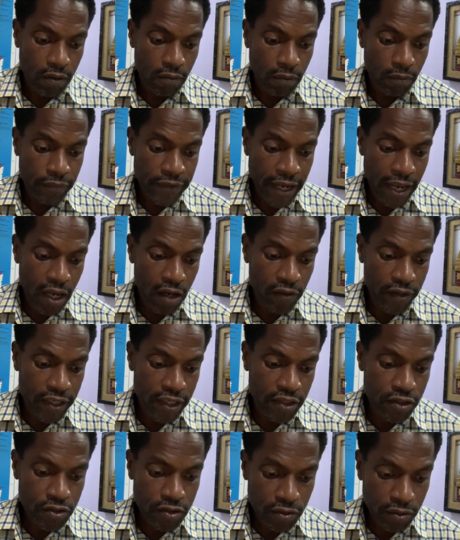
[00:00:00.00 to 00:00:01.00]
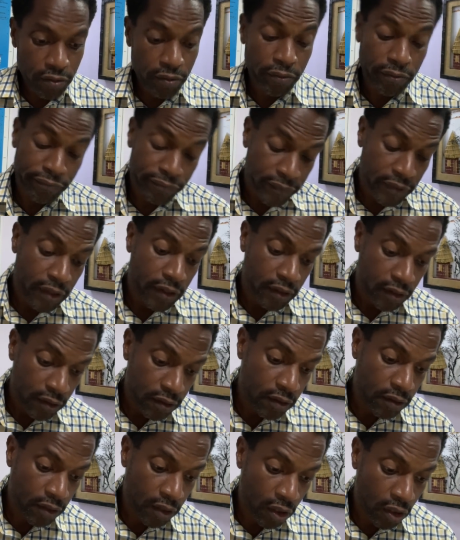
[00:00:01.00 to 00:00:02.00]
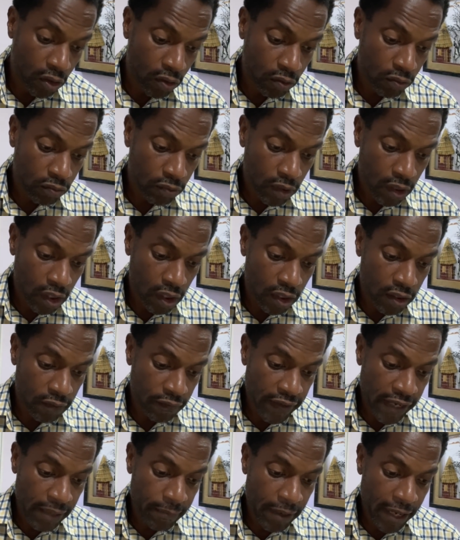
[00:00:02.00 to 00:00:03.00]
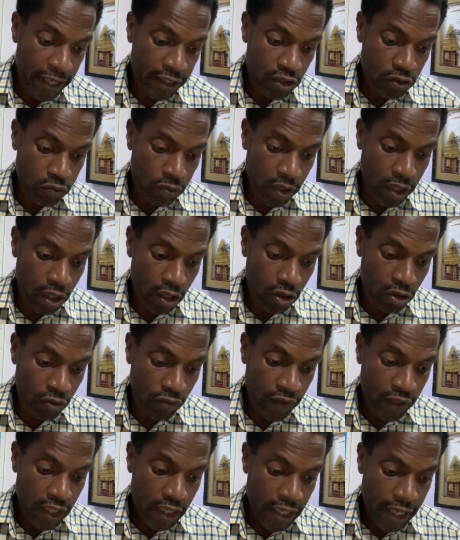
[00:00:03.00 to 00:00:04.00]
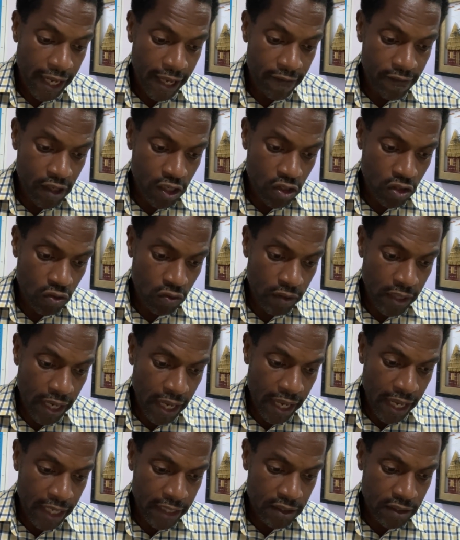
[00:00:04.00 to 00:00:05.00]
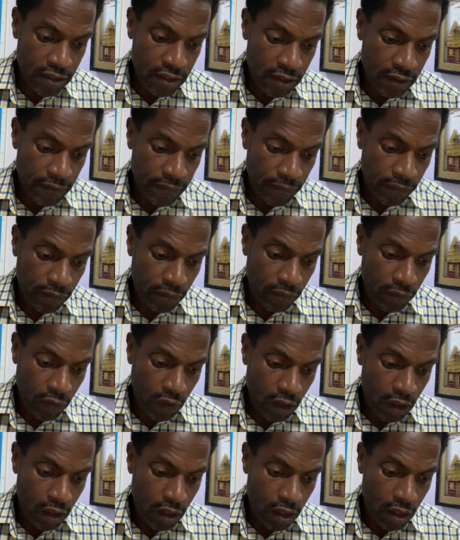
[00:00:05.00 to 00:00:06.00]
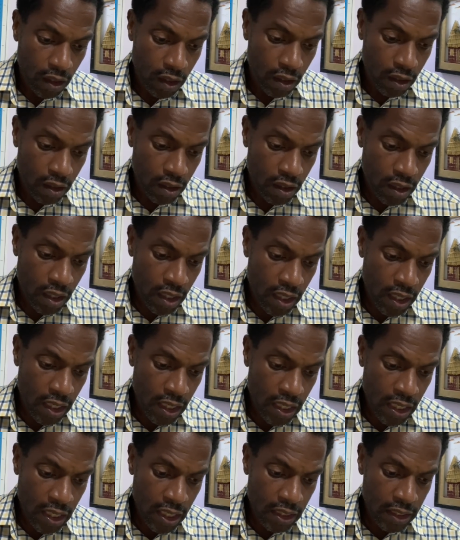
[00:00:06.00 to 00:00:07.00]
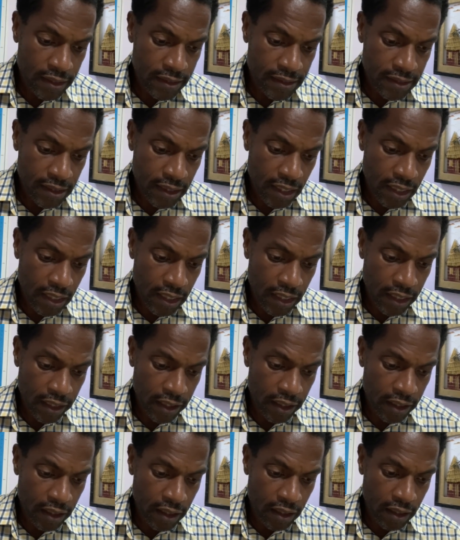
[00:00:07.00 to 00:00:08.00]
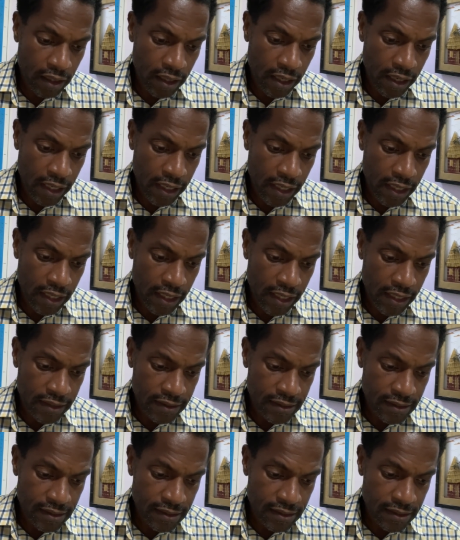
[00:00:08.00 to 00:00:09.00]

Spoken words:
now into, you know, divide by 12, and then you got, let's see here, 6,